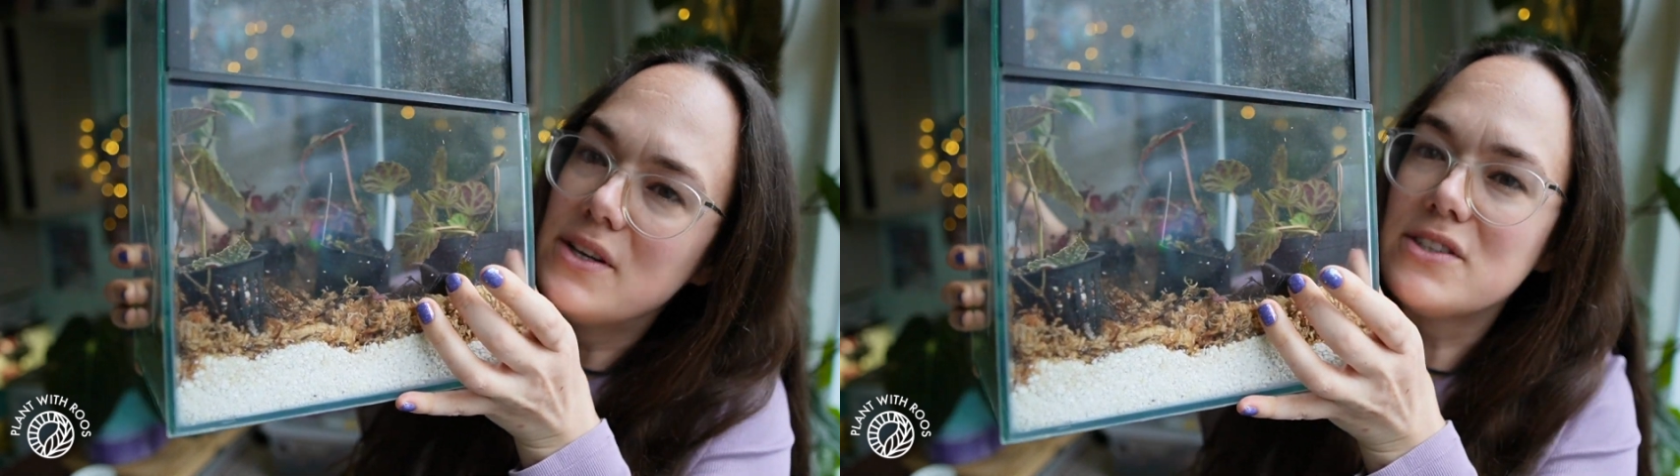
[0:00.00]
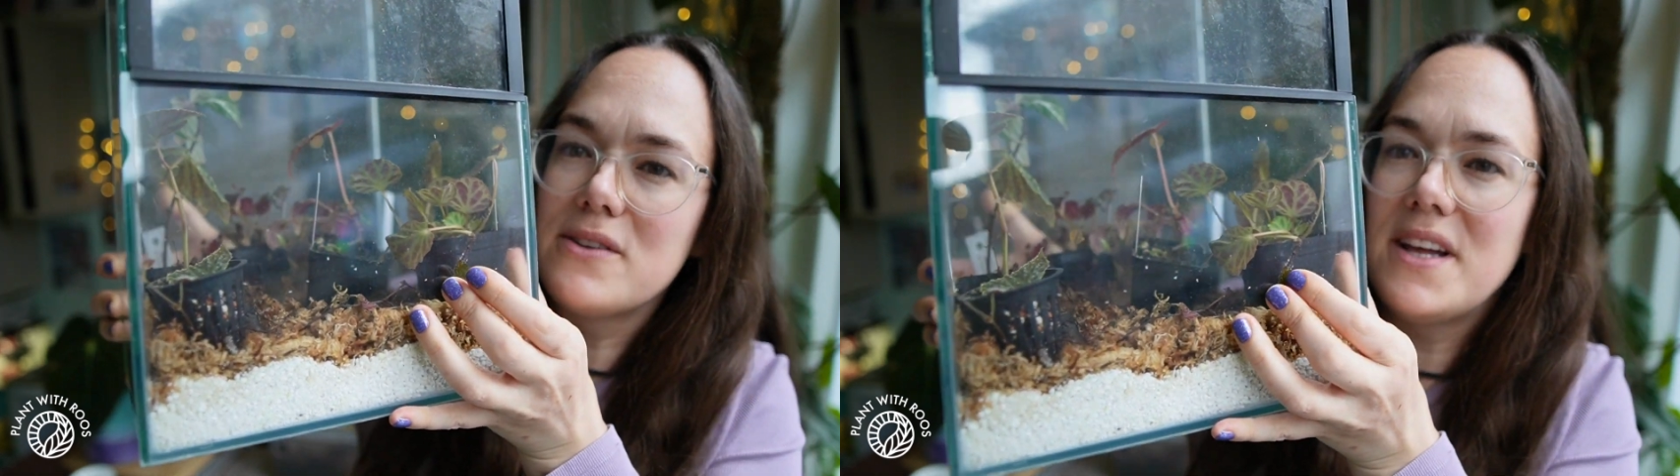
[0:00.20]

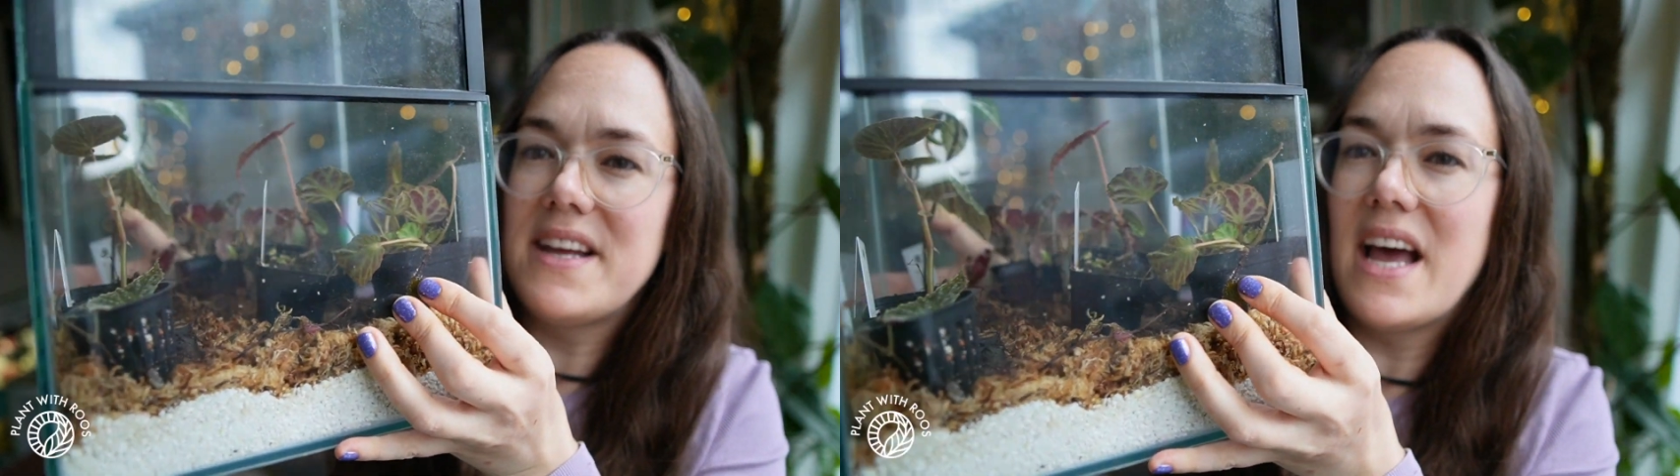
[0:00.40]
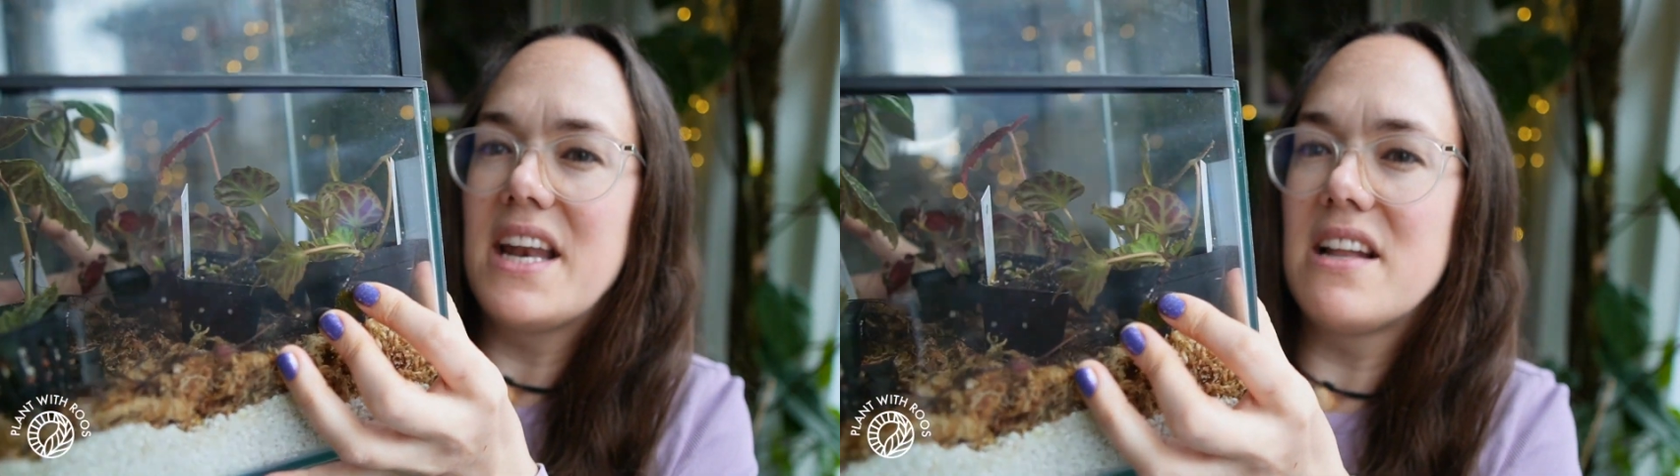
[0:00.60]
so that they
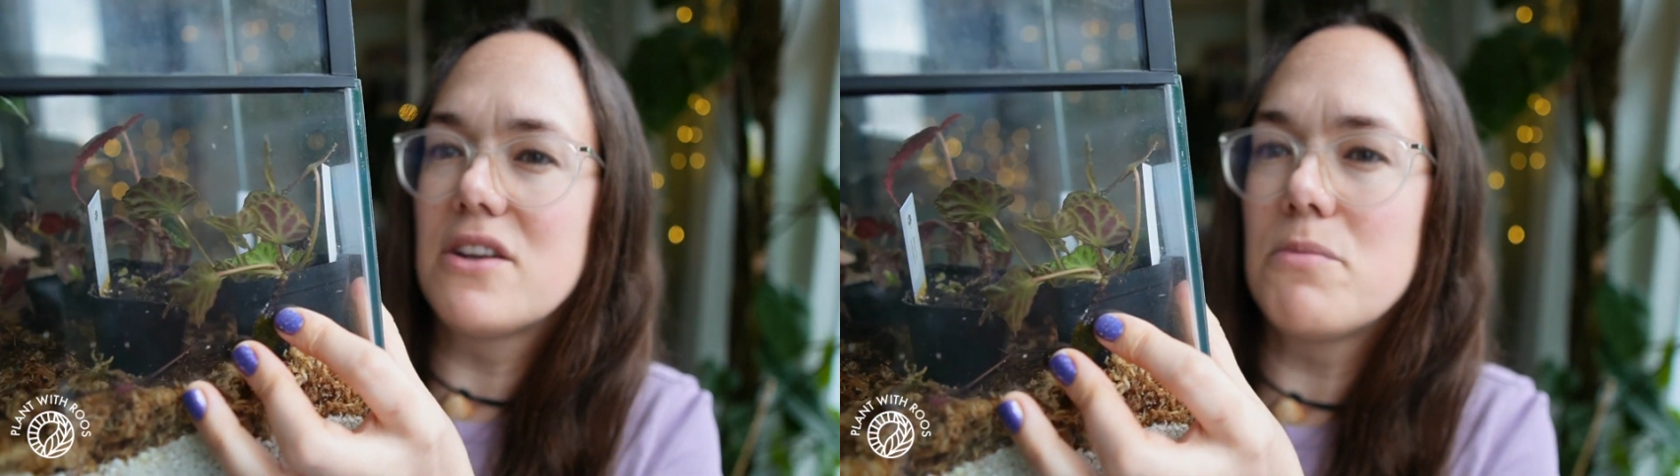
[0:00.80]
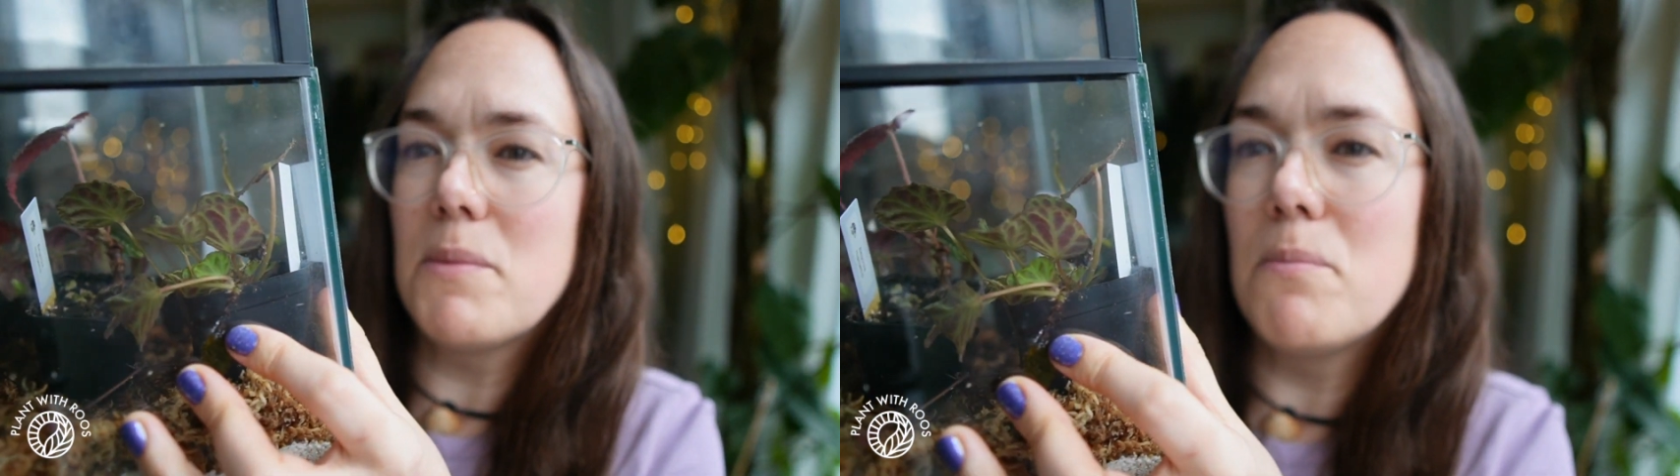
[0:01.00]
had a
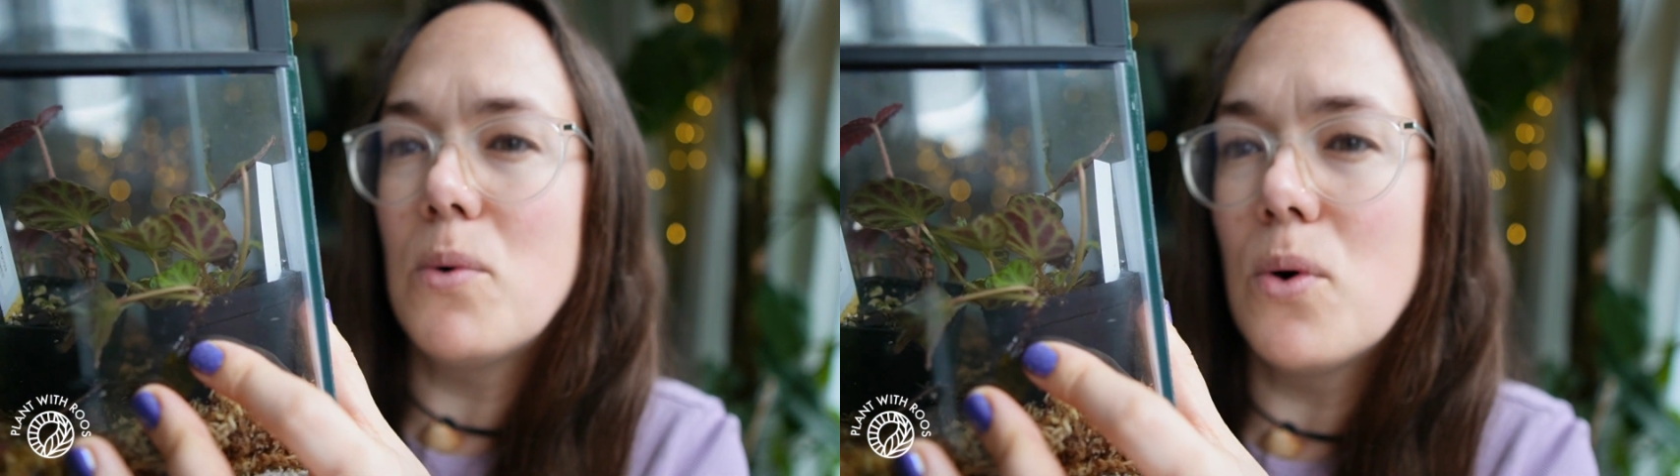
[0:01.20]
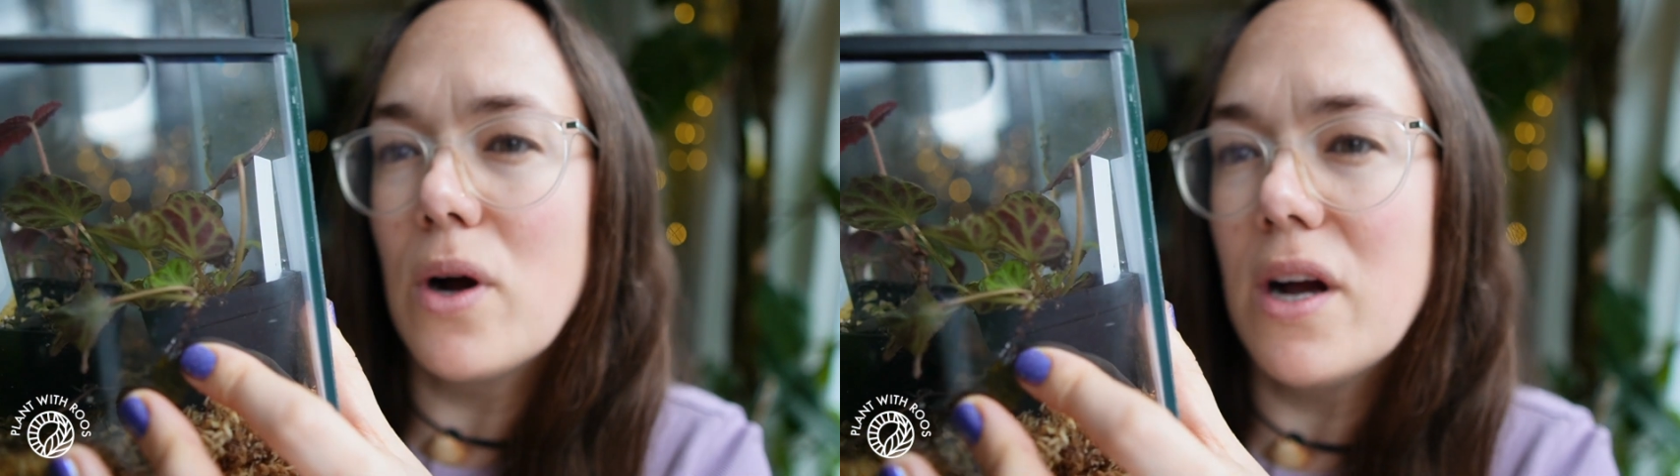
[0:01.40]
little bit
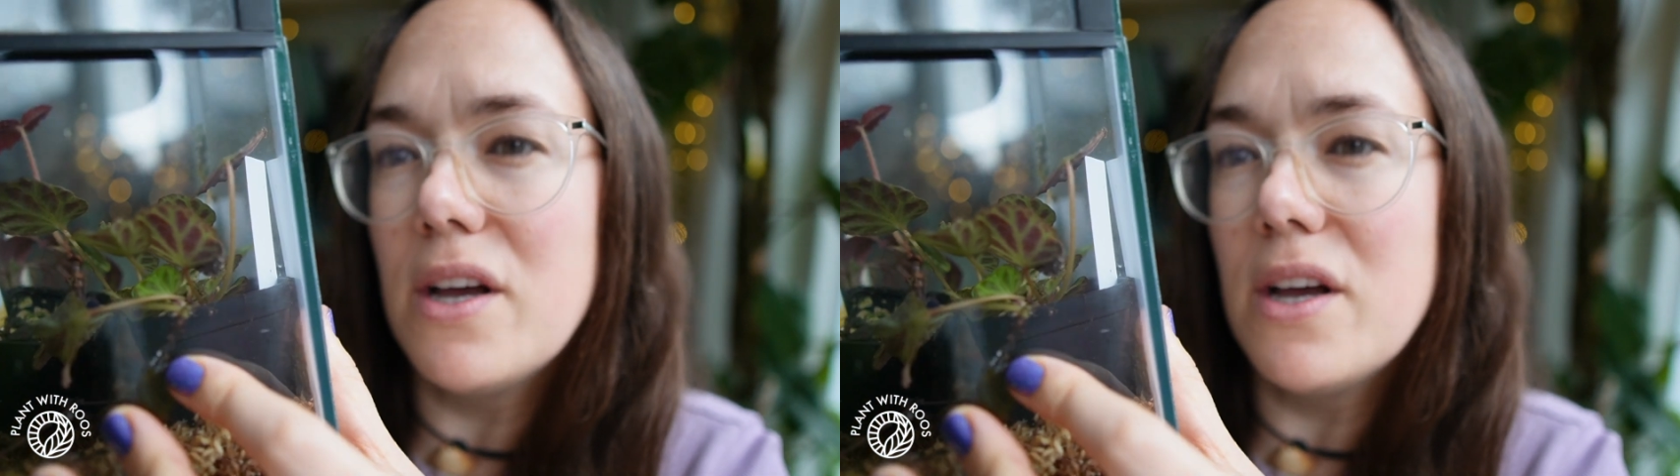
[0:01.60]
more